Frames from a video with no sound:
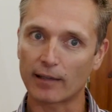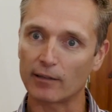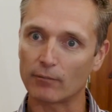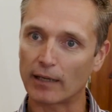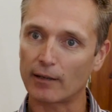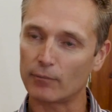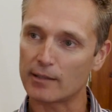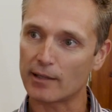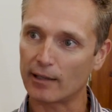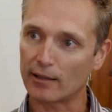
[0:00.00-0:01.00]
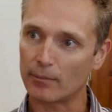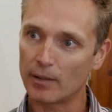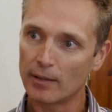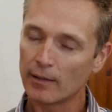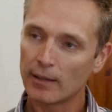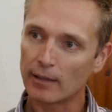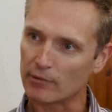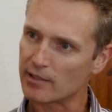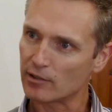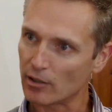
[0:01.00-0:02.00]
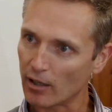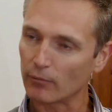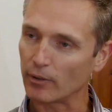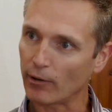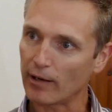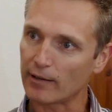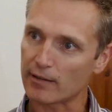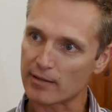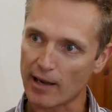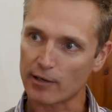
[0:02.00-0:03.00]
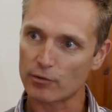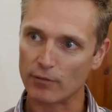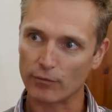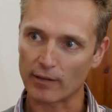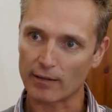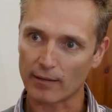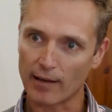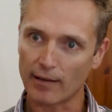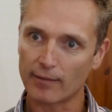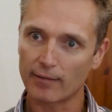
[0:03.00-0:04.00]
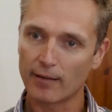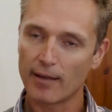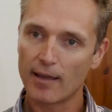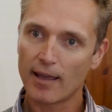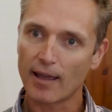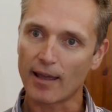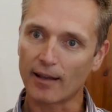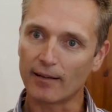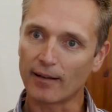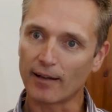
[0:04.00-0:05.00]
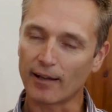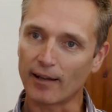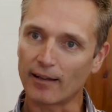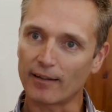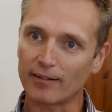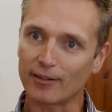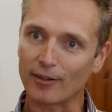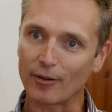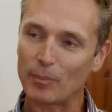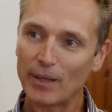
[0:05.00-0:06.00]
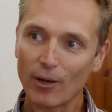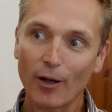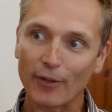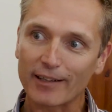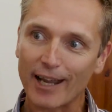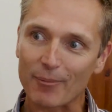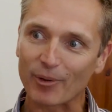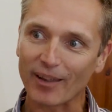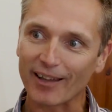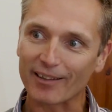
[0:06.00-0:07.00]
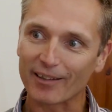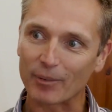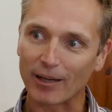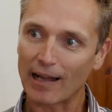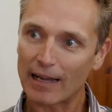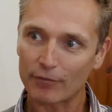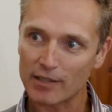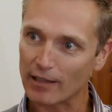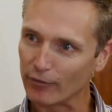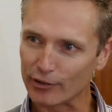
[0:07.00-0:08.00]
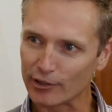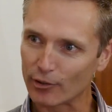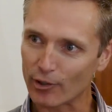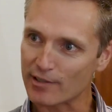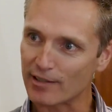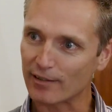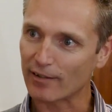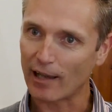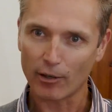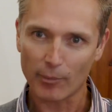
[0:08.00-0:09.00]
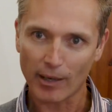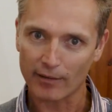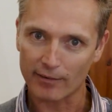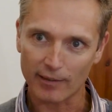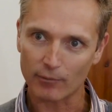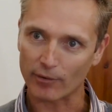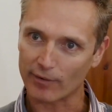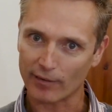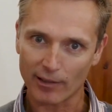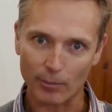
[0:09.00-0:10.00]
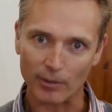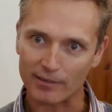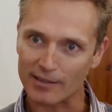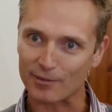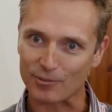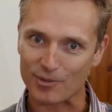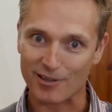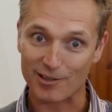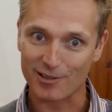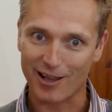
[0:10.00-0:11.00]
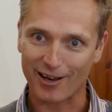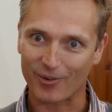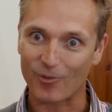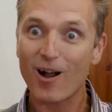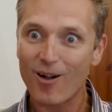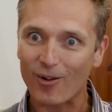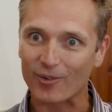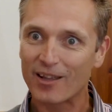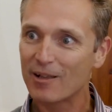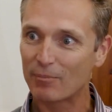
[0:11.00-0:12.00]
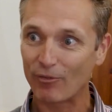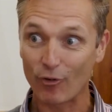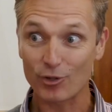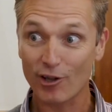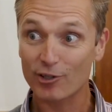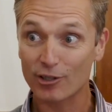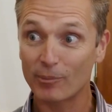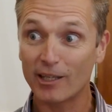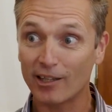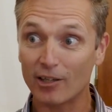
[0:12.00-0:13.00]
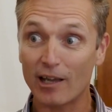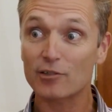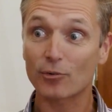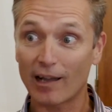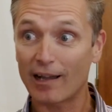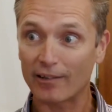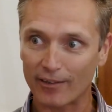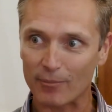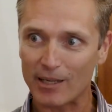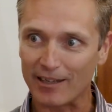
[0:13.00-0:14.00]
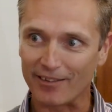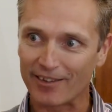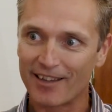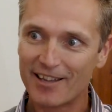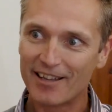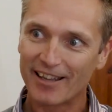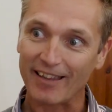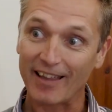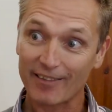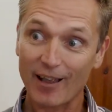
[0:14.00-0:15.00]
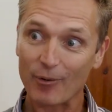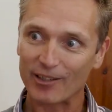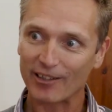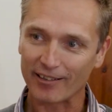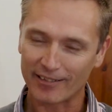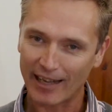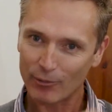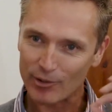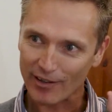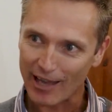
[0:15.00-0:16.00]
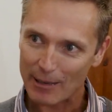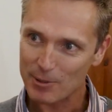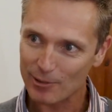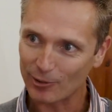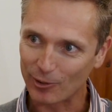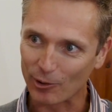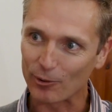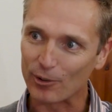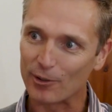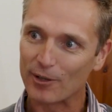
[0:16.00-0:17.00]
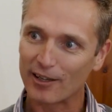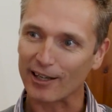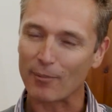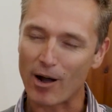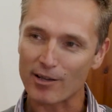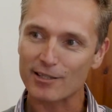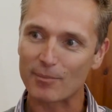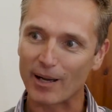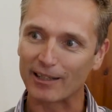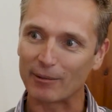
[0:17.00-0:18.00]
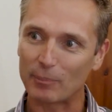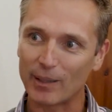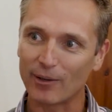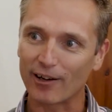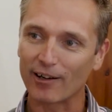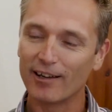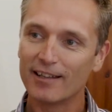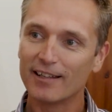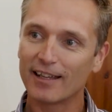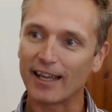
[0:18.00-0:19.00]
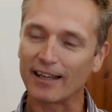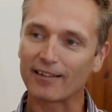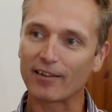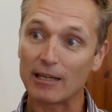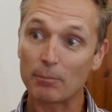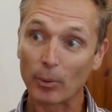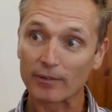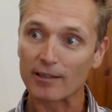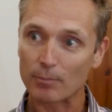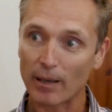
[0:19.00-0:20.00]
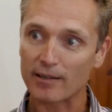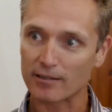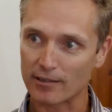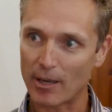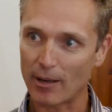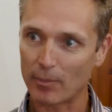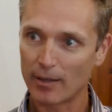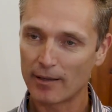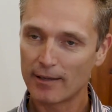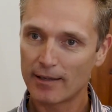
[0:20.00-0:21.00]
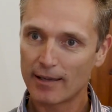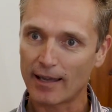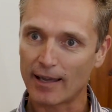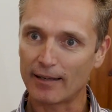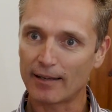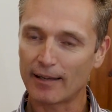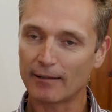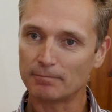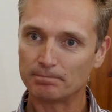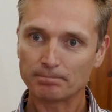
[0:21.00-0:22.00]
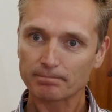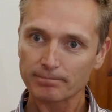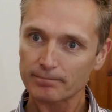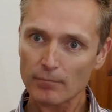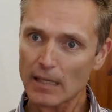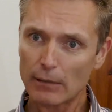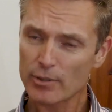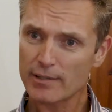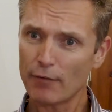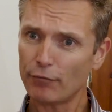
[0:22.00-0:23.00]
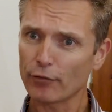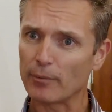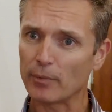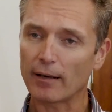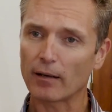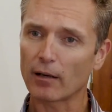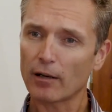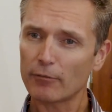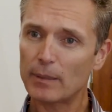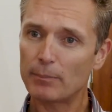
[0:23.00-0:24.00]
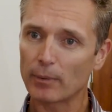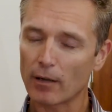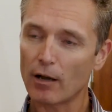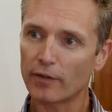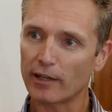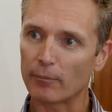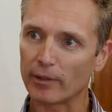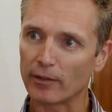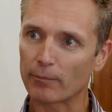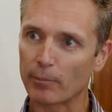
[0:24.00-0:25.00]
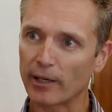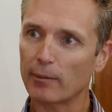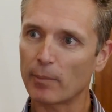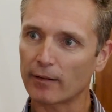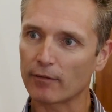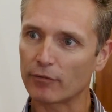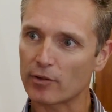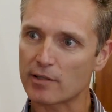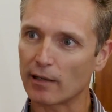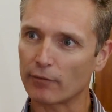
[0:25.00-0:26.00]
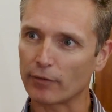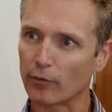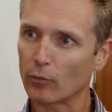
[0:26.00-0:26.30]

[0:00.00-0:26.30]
Can can we take them?" And we said, "Yeah," and we created a sanctuary for these lions. And uh, you know the PR that came with that. Wow. I mean, live television crossings, Hello Magazine with celebrities. It was just like wow. Before social media, you had to rely on other means, and that's how we did it. Dad was an absolute guru and a mastermind at PR. And so he put this place on the map. And um, it was tough for him. He had a lot of people laugh at him when he was bringing back the first elephants.